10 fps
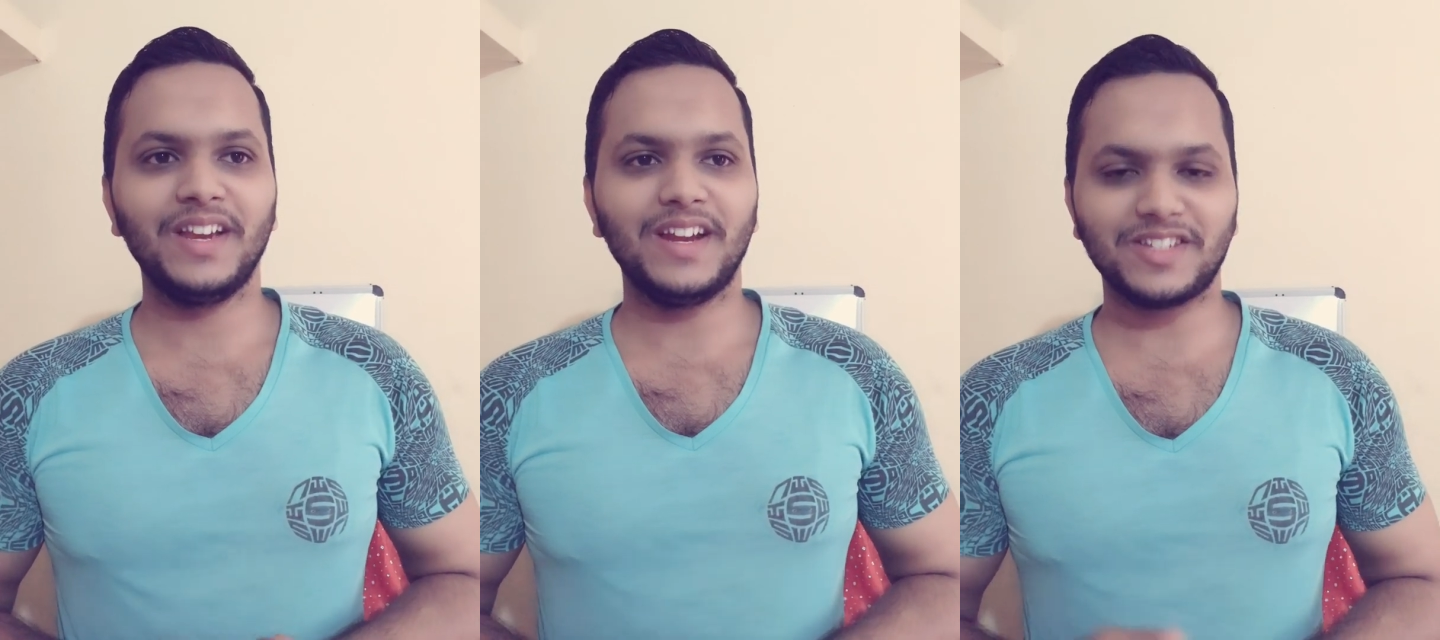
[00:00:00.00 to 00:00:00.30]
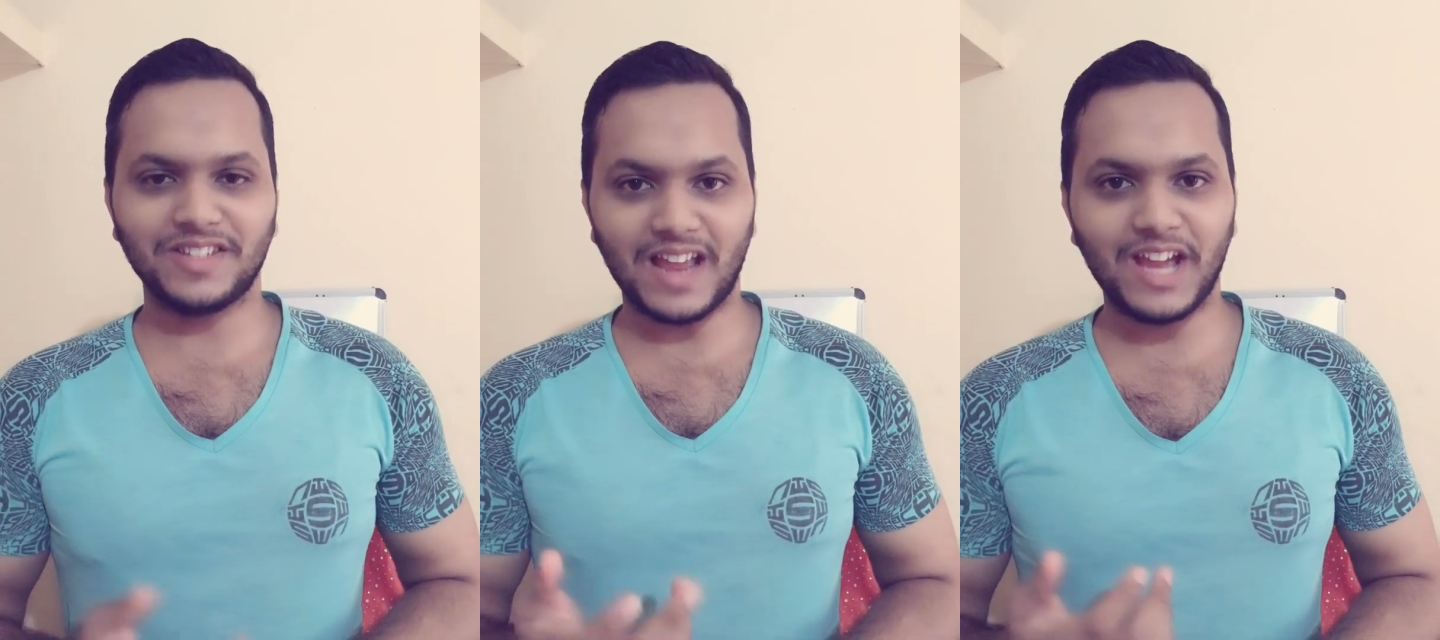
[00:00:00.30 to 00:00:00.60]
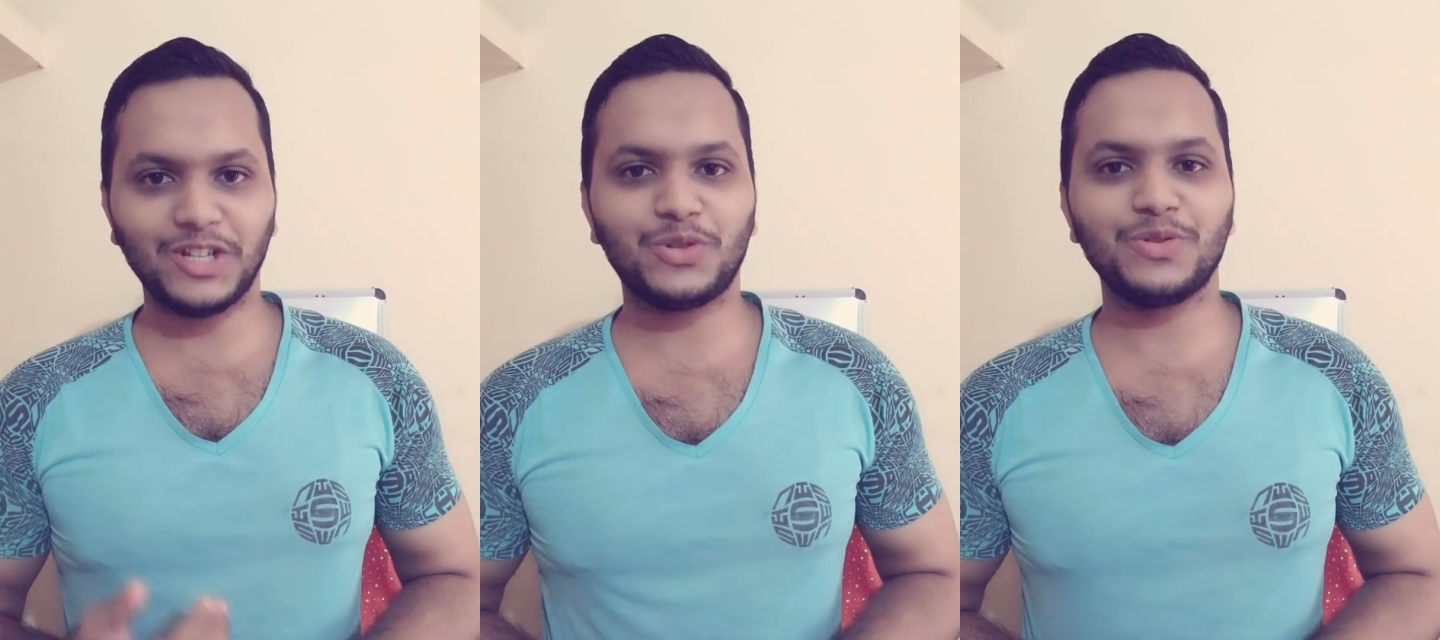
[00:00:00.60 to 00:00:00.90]
It's
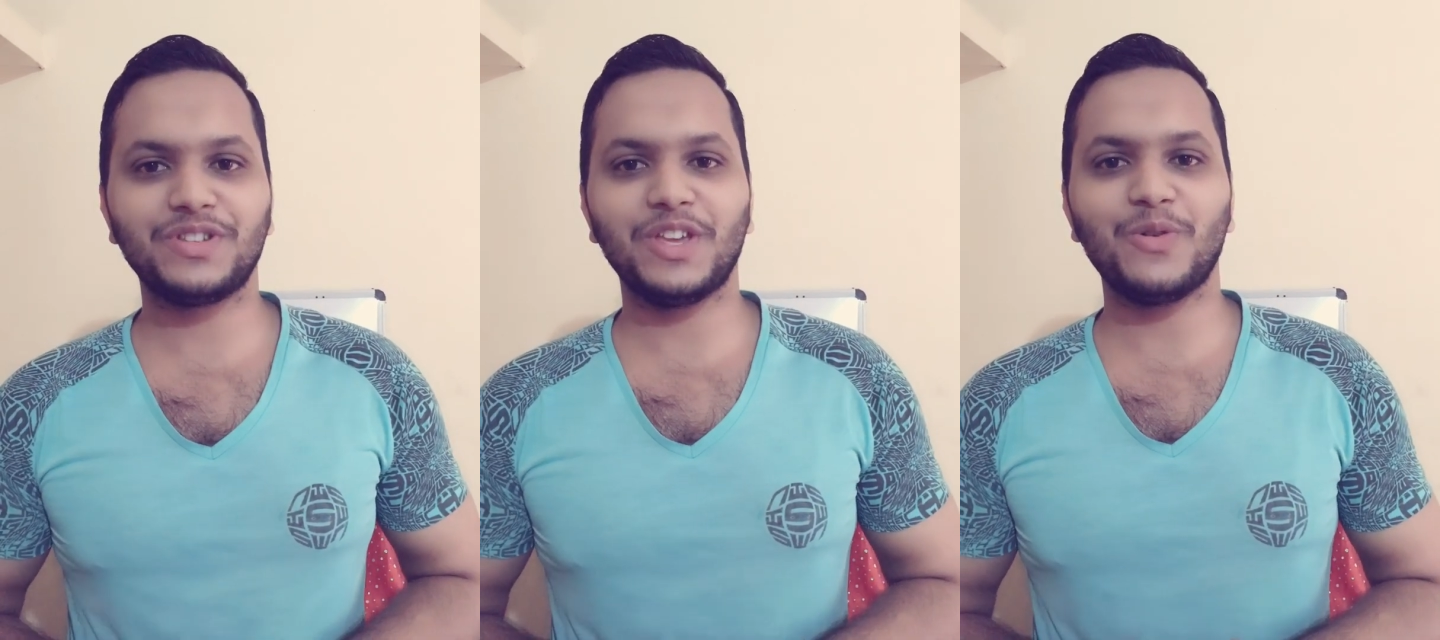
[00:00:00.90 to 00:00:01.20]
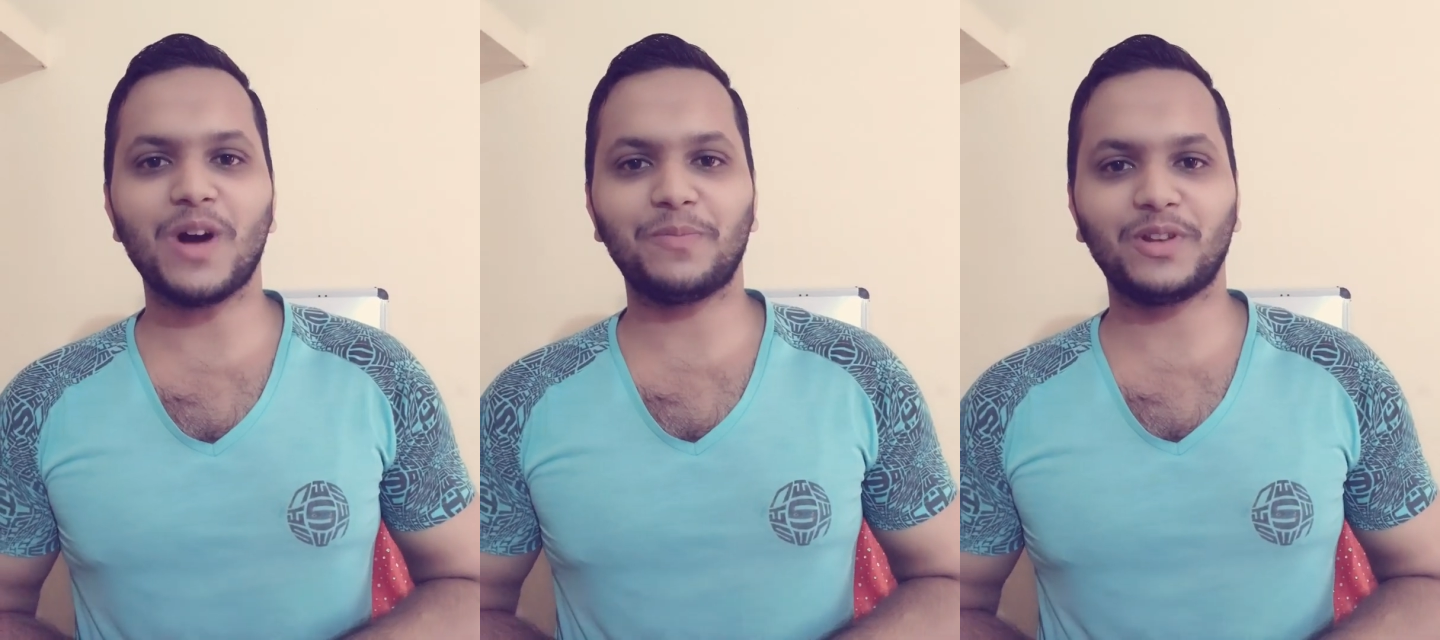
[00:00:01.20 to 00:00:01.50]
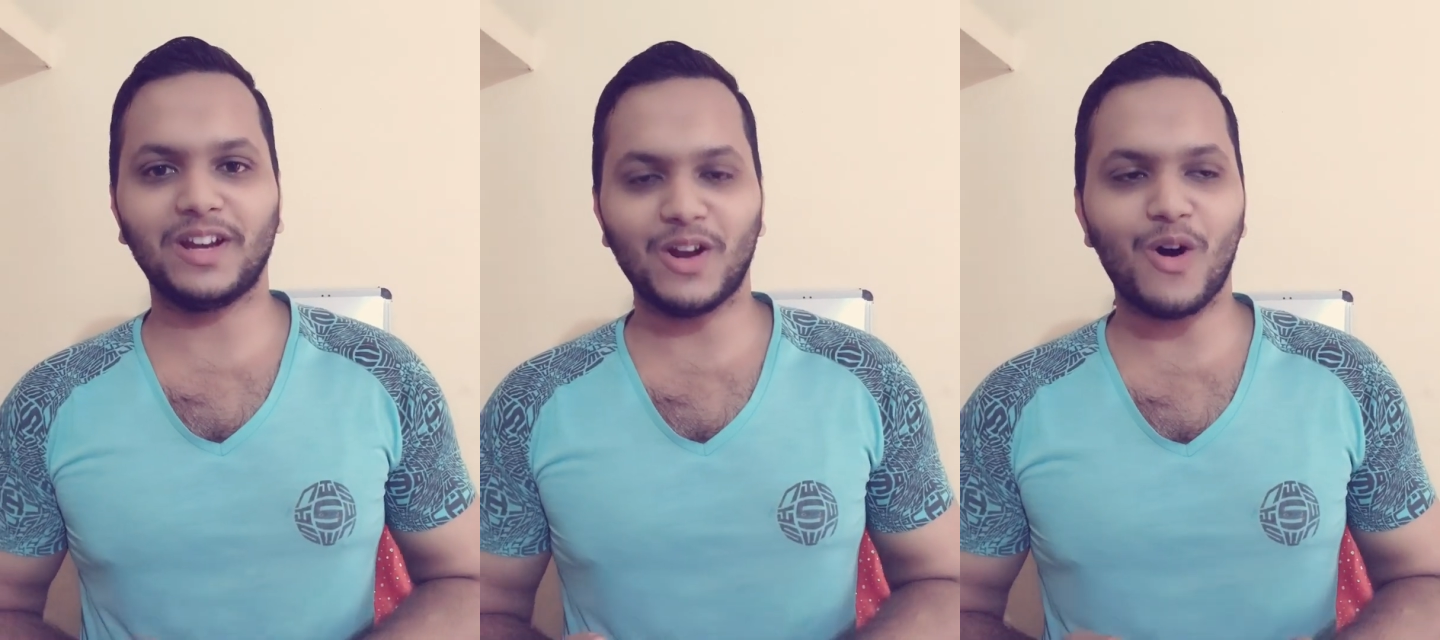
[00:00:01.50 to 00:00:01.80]
nice to see you
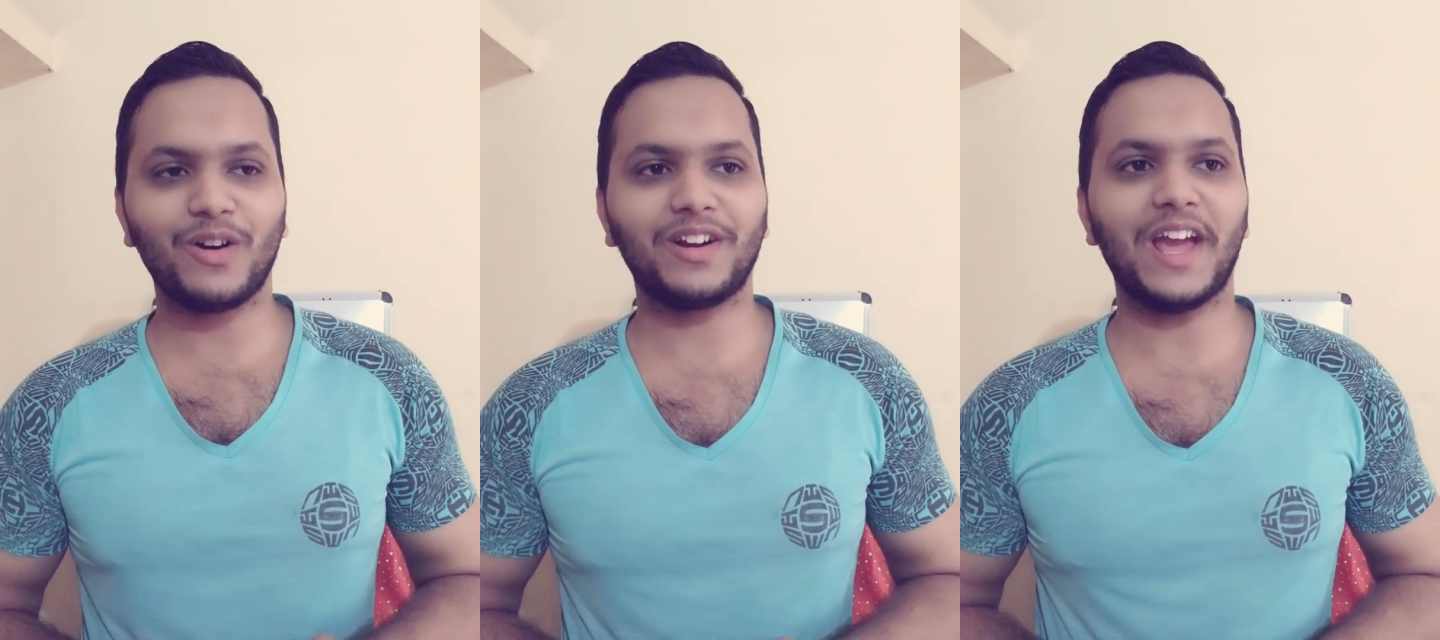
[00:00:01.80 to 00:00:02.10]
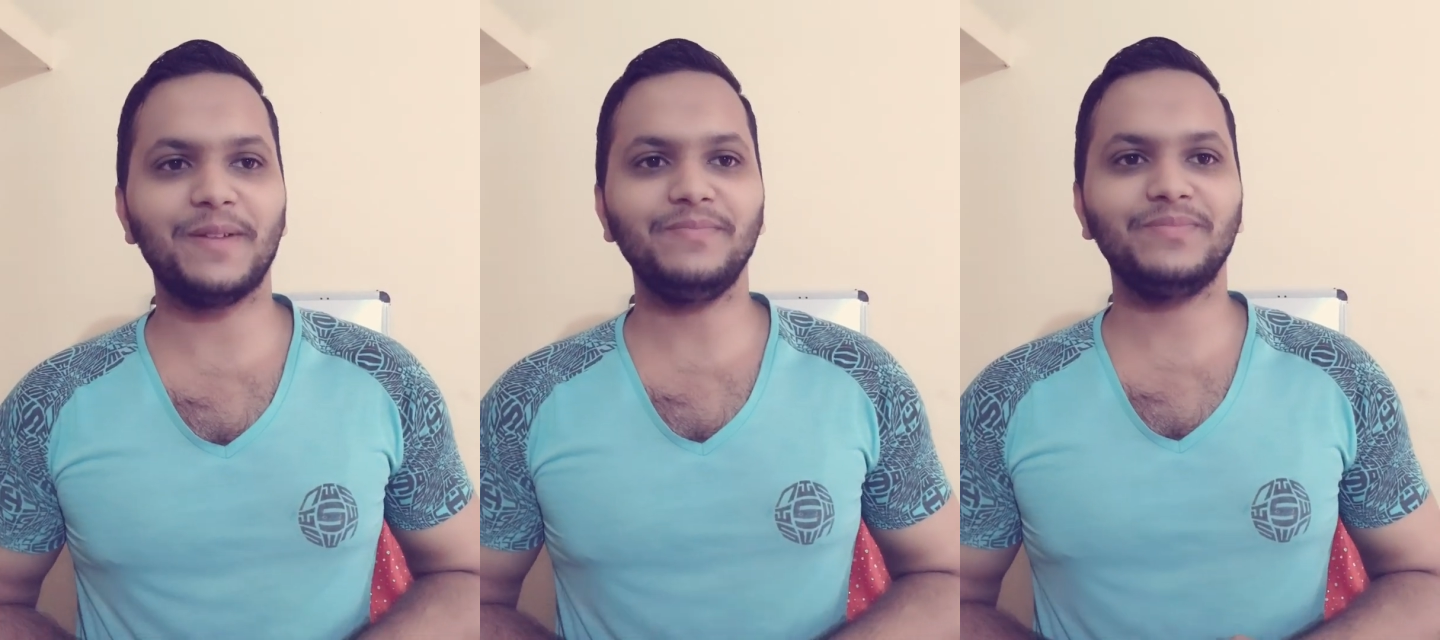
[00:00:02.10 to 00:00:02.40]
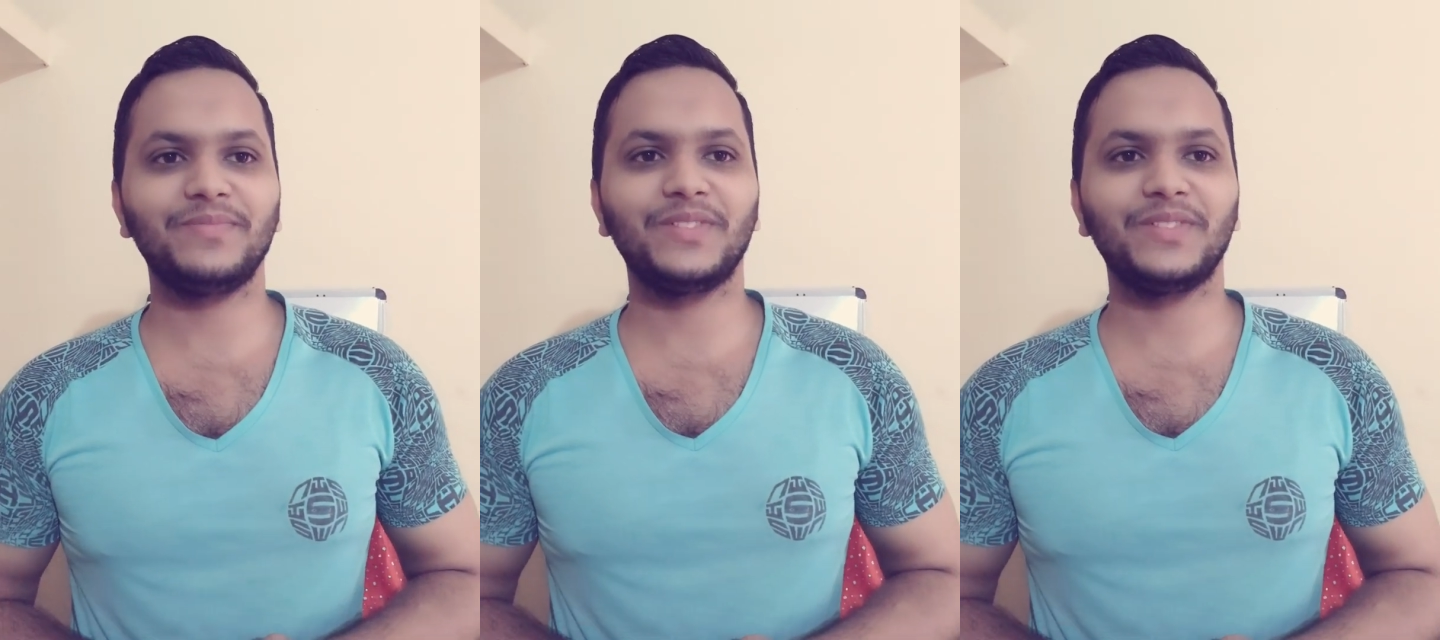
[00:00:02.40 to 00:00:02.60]
after a long time.